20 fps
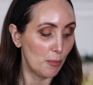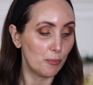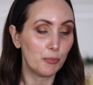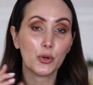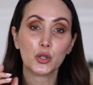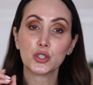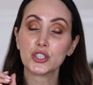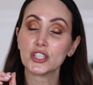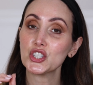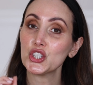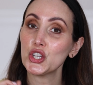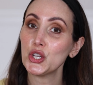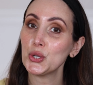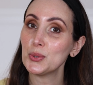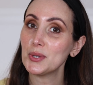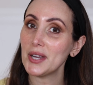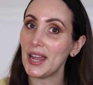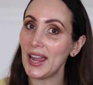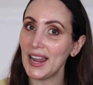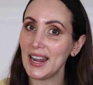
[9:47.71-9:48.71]
But
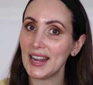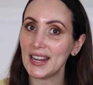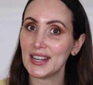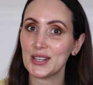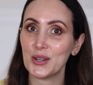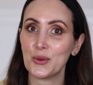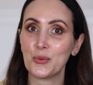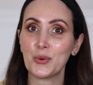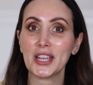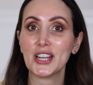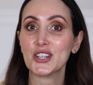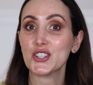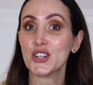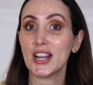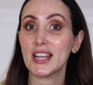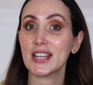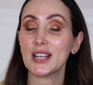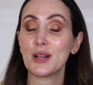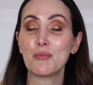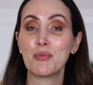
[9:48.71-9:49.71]
today we are
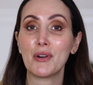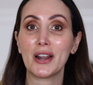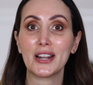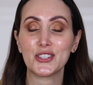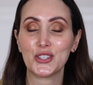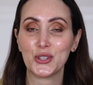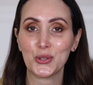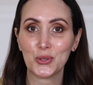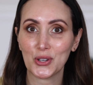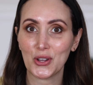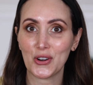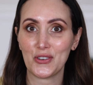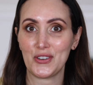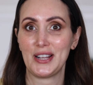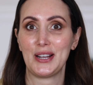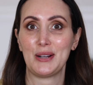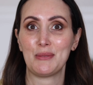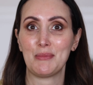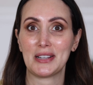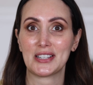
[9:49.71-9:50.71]
trying a brand new
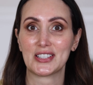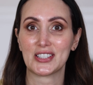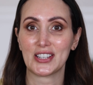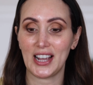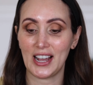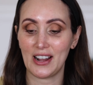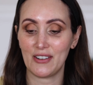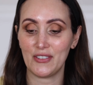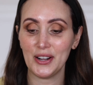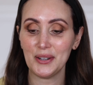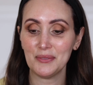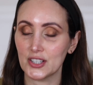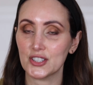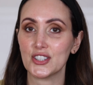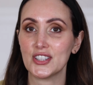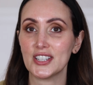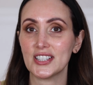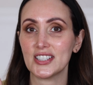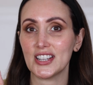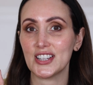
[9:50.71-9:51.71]
L'Oreal mascara.
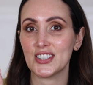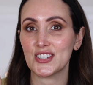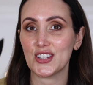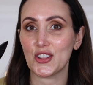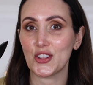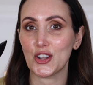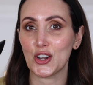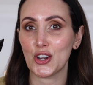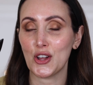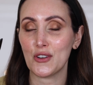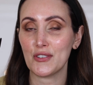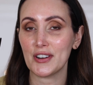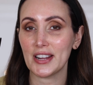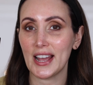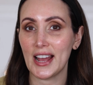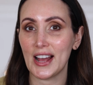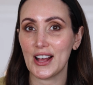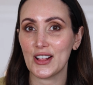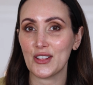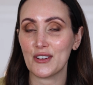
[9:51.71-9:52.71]
So this is the
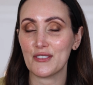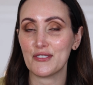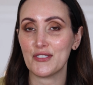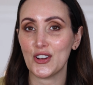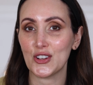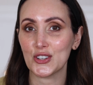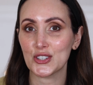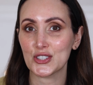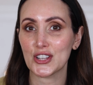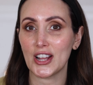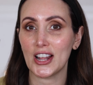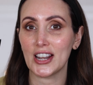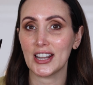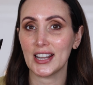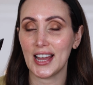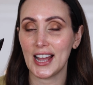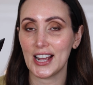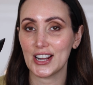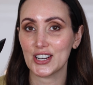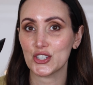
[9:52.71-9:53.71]
L'Oreal False
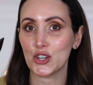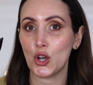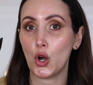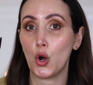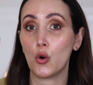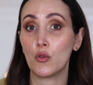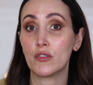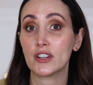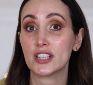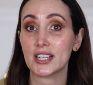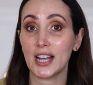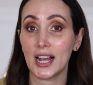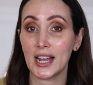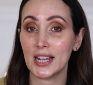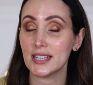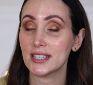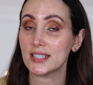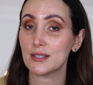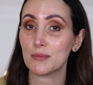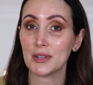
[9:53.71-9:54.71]
Lash
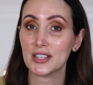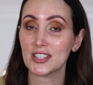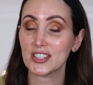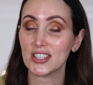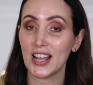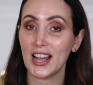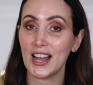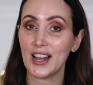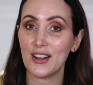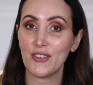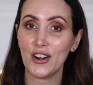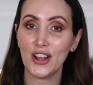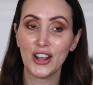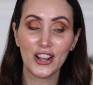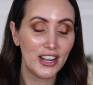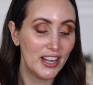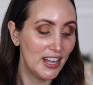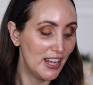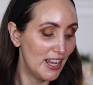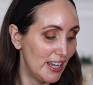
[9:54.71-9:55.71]
Oversized
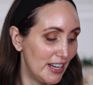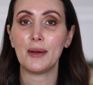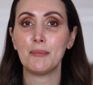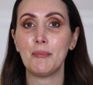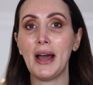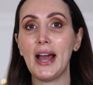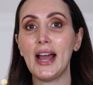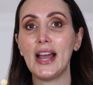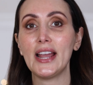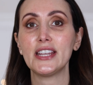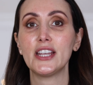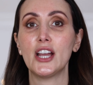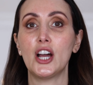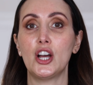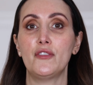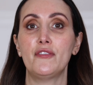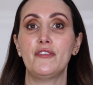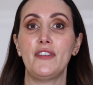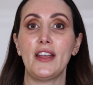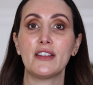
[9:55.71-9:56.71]
mascara. My
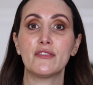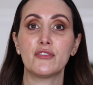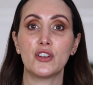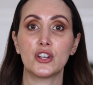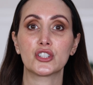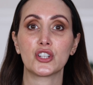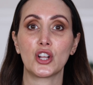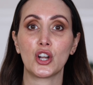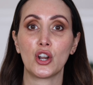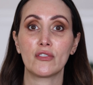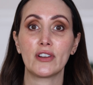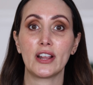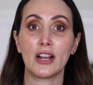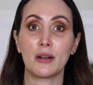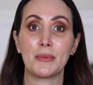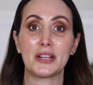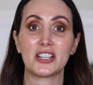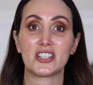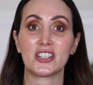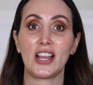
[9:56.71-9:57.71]
favourite
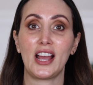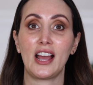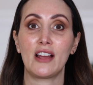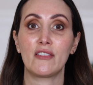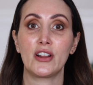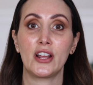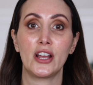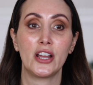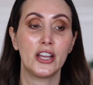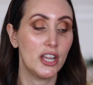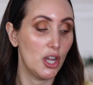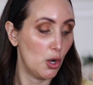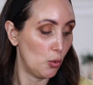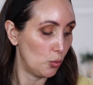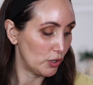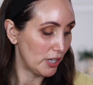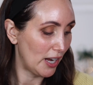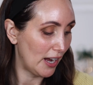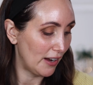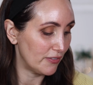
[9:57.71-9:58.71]
L'Oreal mascara
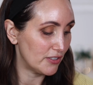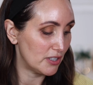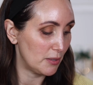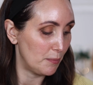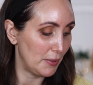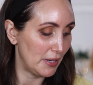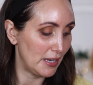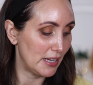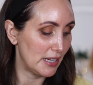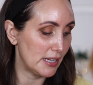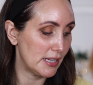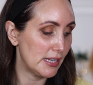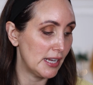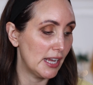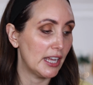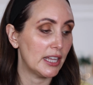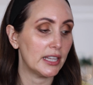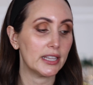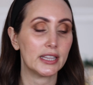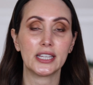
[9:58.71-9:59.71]
would have to be
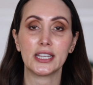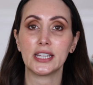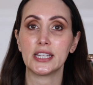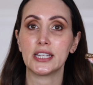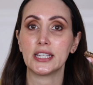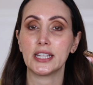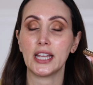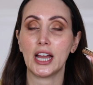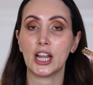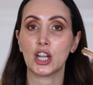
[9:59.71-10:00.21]
the